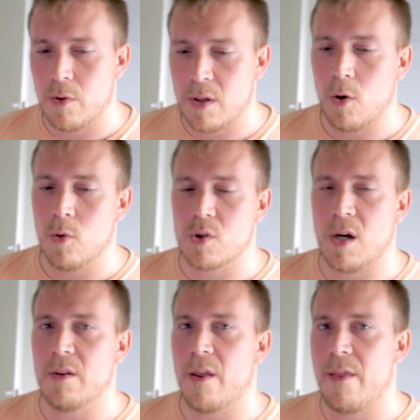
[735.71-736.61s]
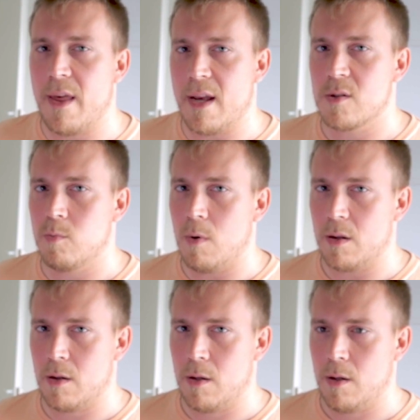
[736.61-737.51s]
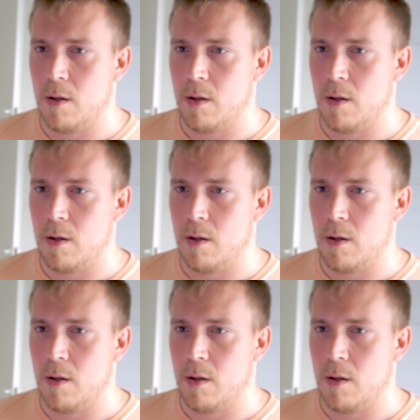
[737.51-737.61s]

those are the things what